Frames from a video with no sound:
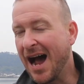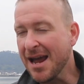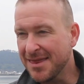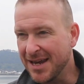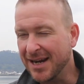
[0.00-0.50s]

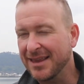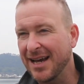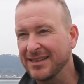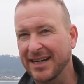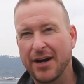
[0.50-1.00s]
I think
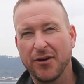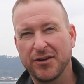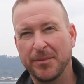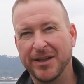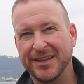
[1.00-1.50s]
that's a
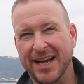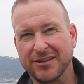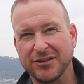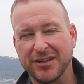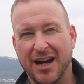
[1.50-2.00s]
character building
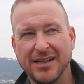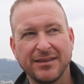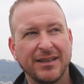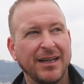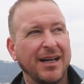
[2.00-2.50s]

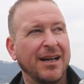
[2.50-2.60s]
exercise.